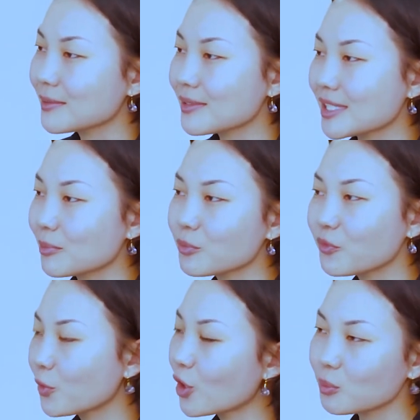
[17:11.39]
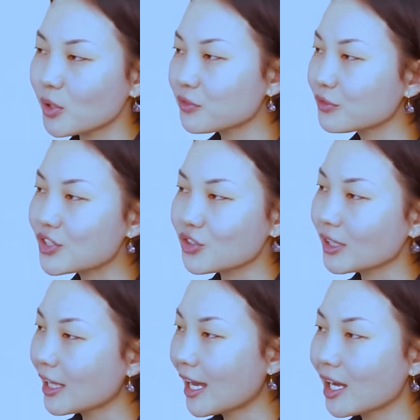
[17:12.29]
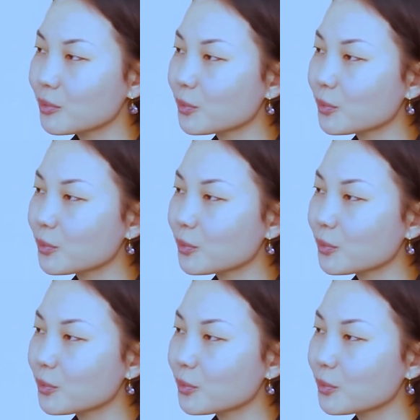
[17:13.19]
some form of regional hub,